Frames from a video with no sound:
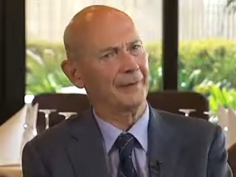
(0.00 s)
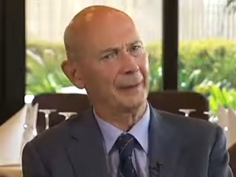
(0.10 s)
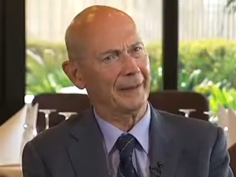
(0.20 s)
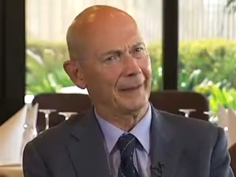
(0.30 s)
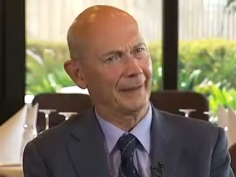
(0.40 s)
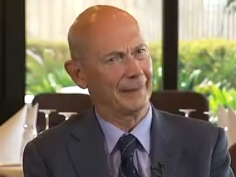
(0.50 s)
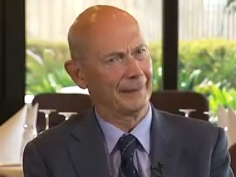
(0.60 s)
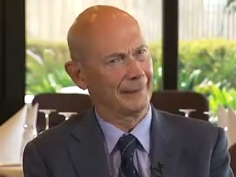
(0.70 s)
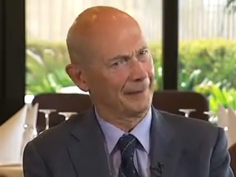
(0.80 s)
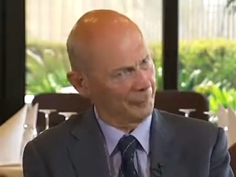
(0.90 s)

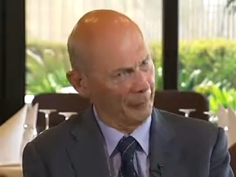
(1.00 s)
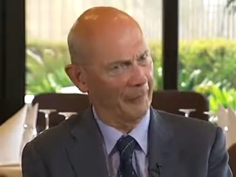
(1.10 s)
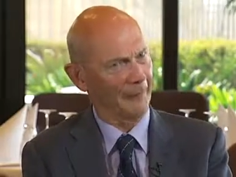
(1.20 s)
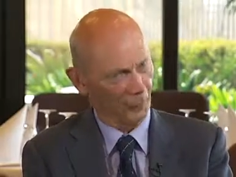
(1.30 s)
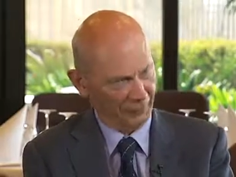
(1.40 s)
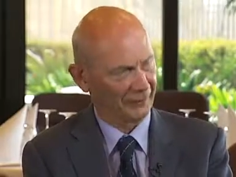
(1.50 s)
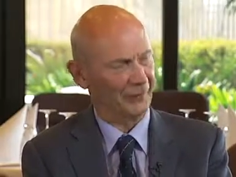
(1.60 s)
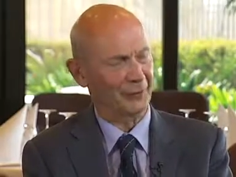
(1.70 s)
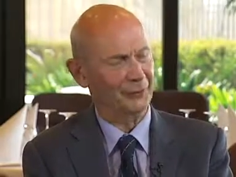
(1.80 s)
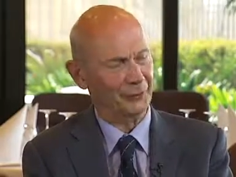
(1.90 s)
speaking is probably more
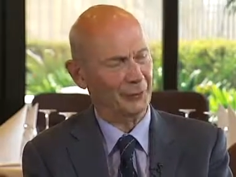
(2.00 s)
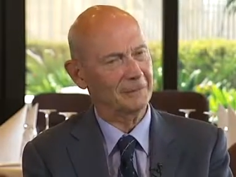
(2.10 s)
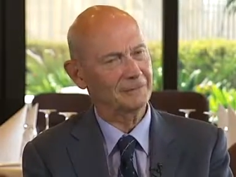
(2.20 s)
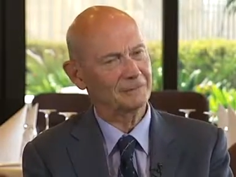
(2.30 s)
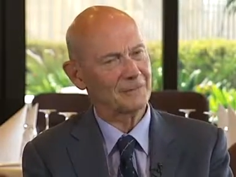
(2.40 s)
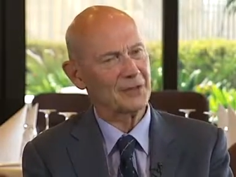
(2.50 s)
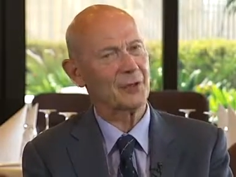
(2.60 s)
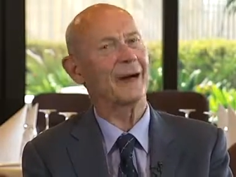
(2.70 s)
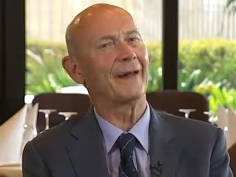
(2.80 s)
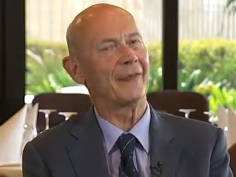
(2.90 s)
difficult to do.
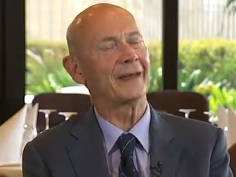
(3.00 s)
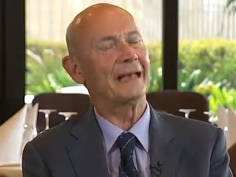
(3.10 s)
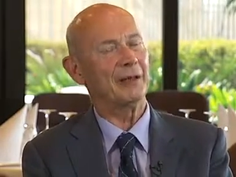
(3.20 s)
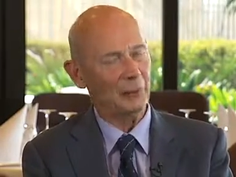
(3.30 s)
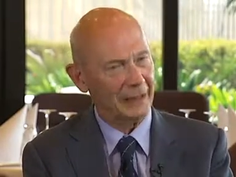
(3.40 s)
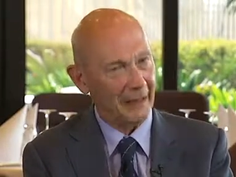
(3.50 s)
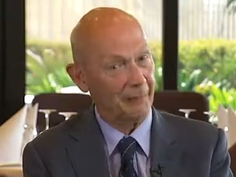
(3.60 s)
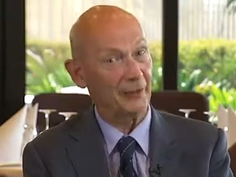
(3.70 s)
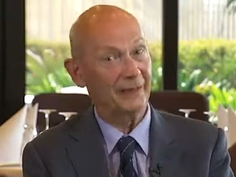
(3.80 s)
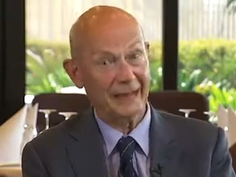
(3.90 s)
So I think it will
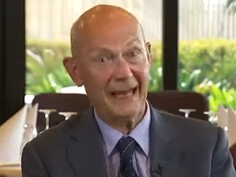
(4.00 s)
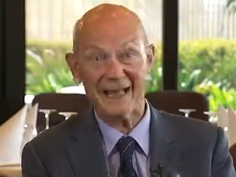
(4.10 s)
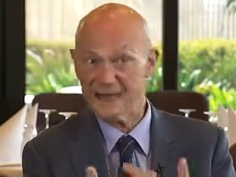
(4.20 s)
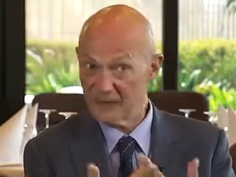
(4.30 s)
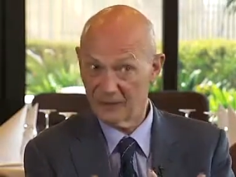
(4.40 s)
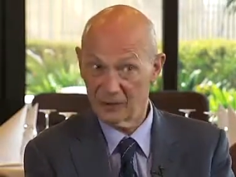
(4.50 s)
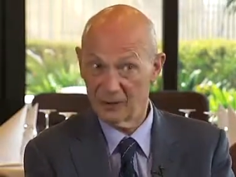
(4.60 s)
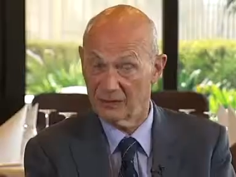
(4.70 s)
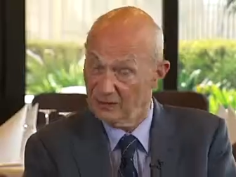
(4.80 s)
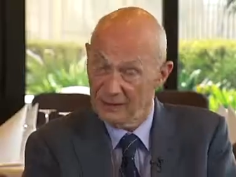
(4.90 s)
happen. It has
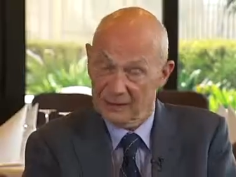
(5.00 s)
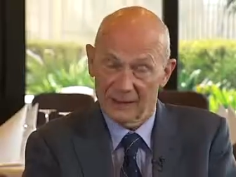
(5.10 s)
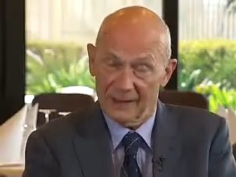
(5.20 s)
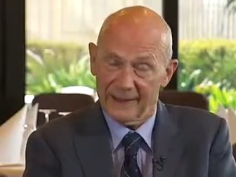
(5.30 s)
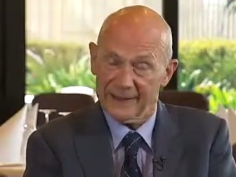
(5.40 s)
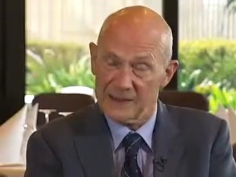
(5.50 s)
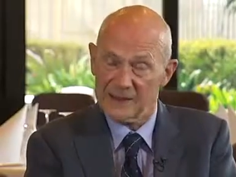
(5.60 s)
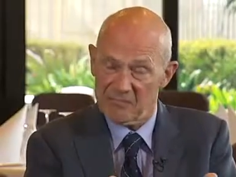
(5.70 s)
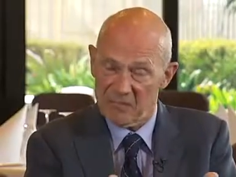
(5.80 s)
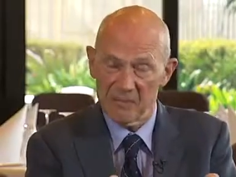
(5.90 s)
started, and
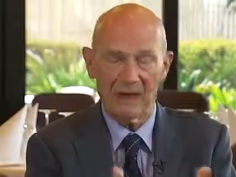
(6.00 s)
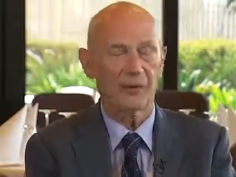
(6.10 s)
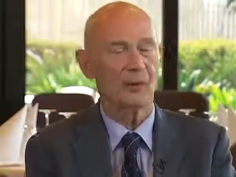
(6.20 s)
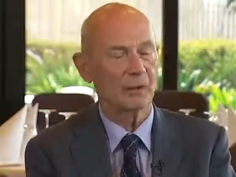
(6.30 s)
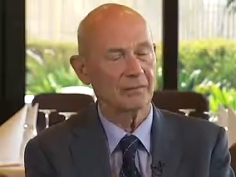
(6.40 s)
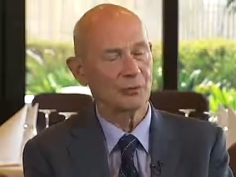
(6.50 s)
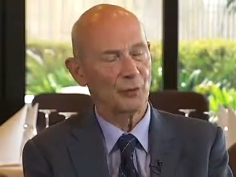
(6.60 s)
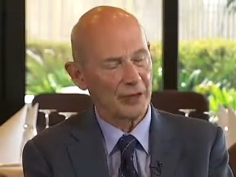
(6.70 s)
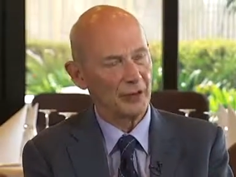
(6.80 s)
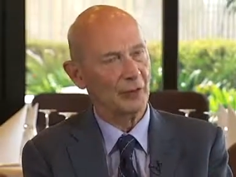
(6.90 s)
it's, in my view, a
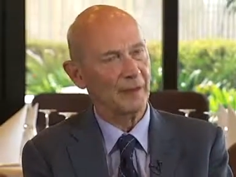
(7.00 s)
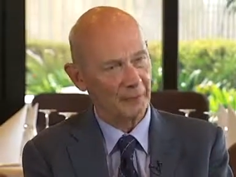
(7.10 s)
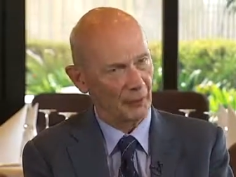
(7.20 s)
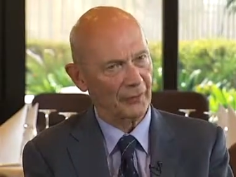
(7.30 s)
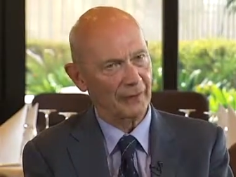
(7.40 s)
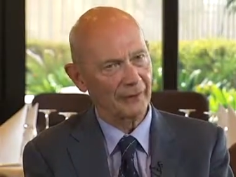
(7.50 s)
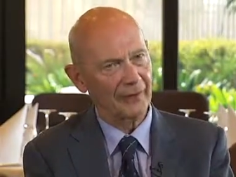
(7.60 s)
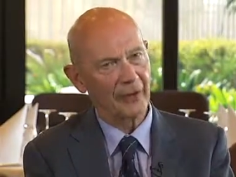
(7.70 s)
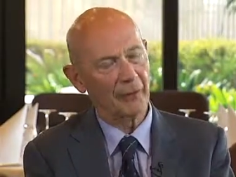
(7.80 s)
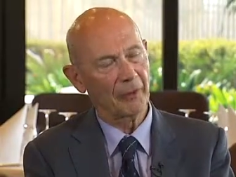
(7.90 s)
reasonably positive
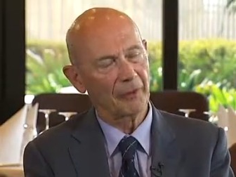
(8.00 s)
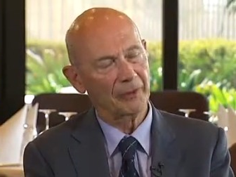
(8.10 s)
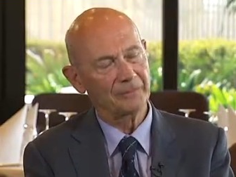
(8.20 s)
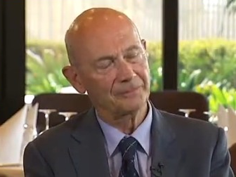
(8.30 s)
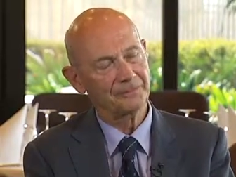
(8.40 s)
development.